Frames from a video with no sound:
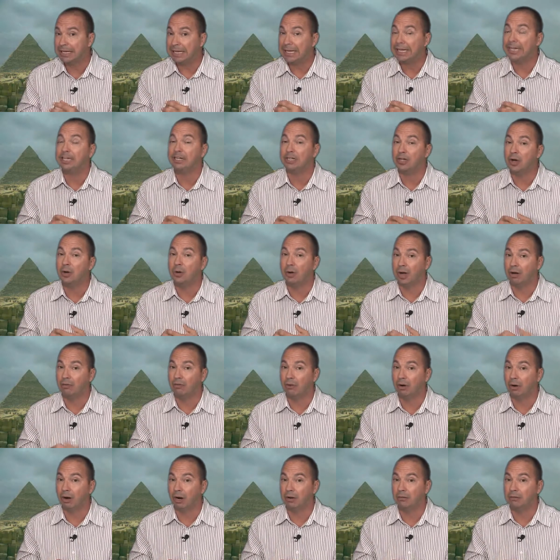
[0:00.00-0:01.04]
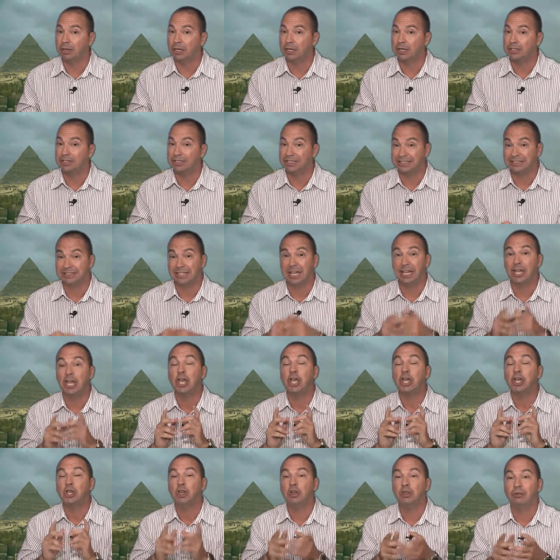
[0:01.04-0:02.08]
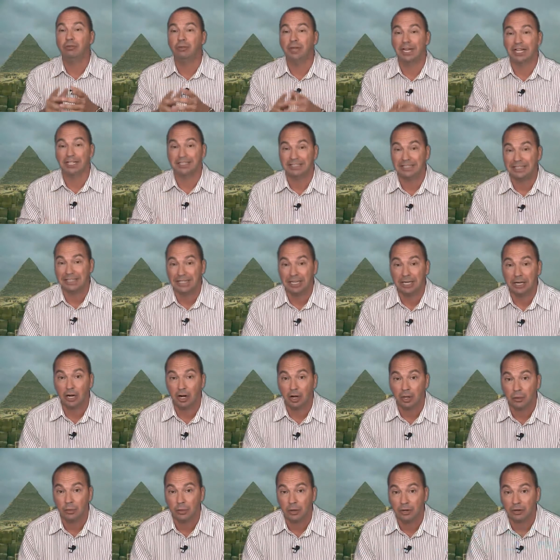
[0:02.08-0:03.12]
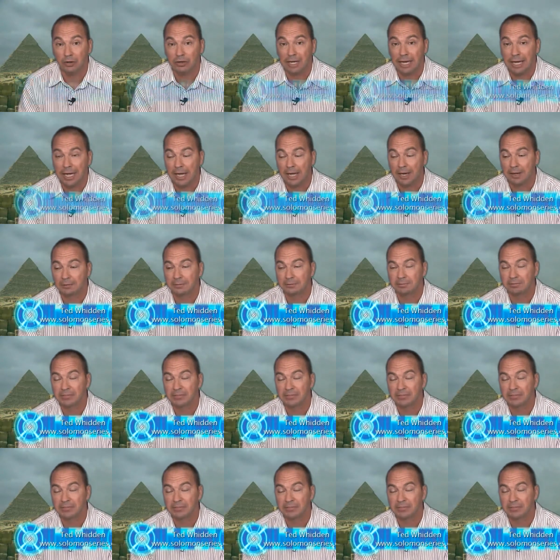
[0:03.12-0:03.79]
he'd know how far it was. He'd say, you fellas need to get all the water you can.